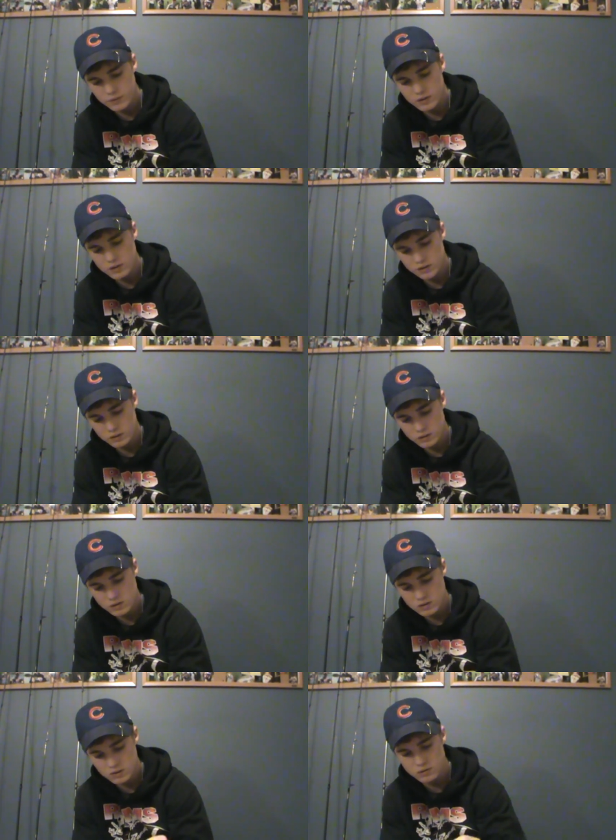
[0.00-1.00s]
I think
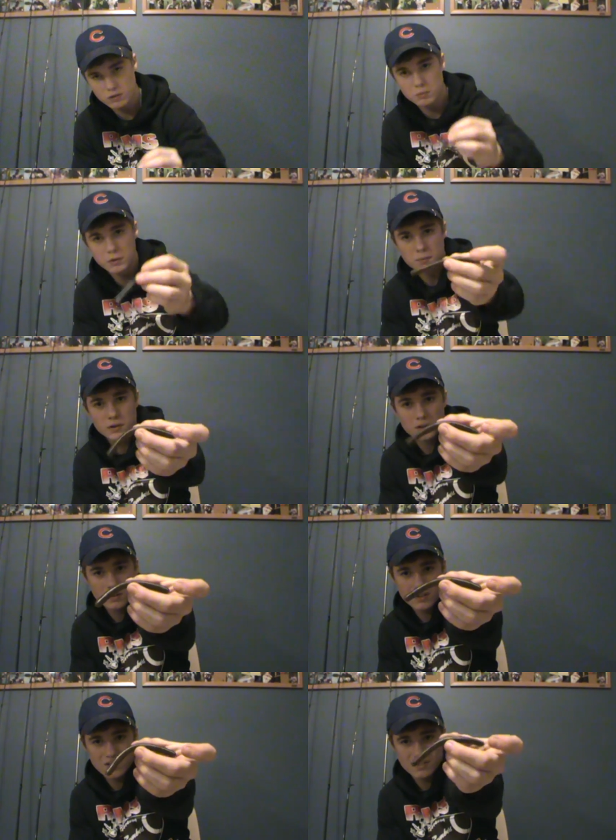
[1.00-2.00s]
this is the green pumpkin
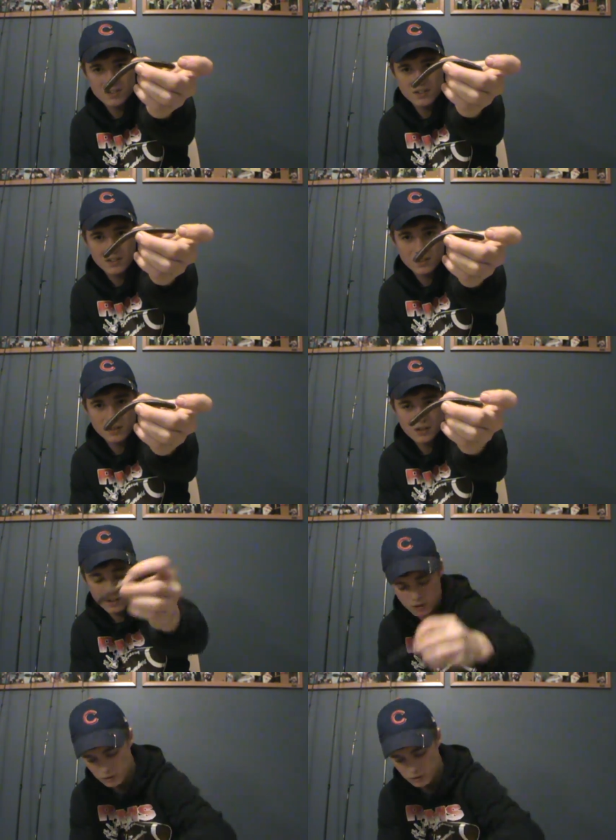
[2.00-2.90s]
right there.